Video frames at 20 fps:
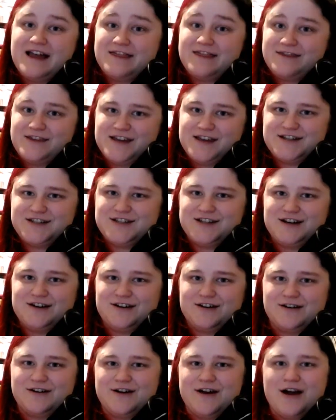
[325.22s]
This
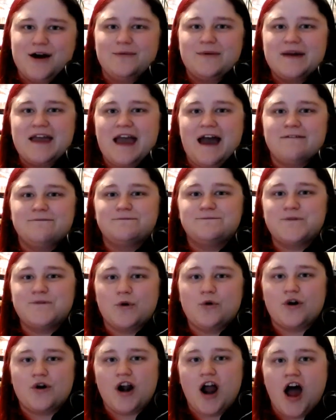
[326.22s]
year, we have
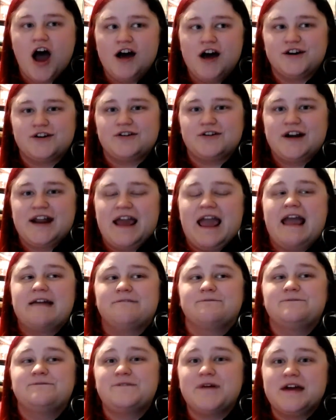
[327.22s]

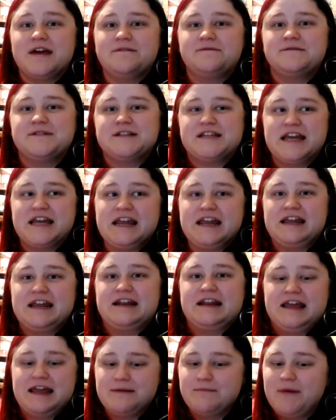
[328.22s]

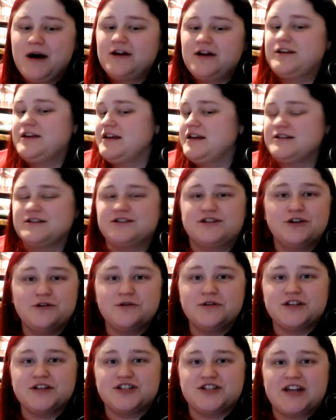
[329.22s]
415 emunkians
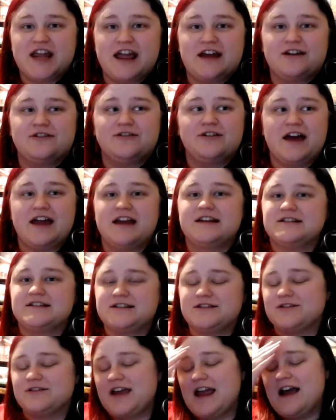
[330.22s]
to this channel and
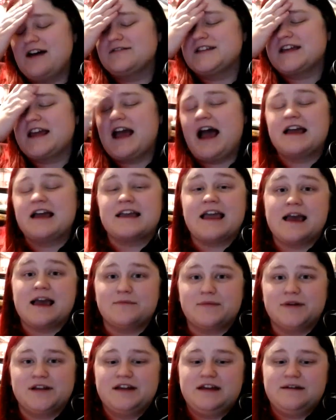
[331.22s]
still counting. I
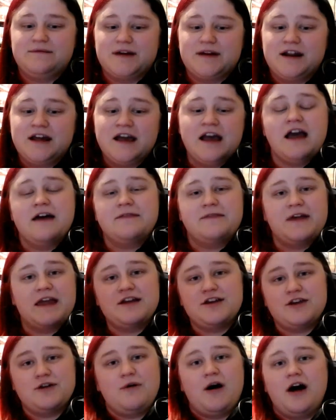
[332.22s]
can't believe it.
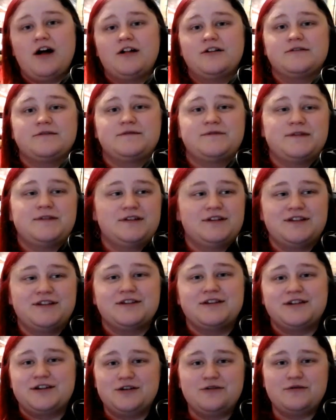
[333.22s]
Thank you all of
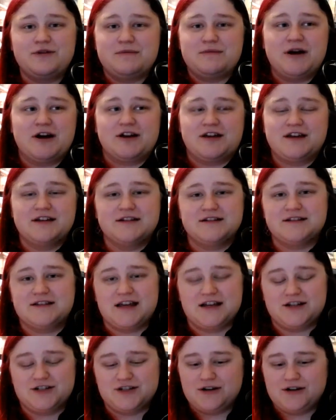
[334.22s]
the new emunkians
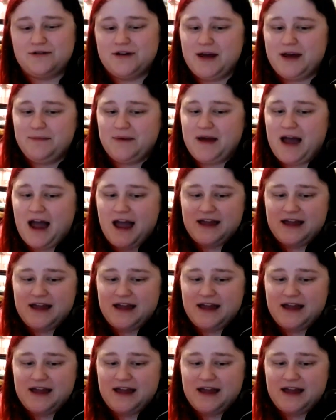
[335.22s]
that showed up.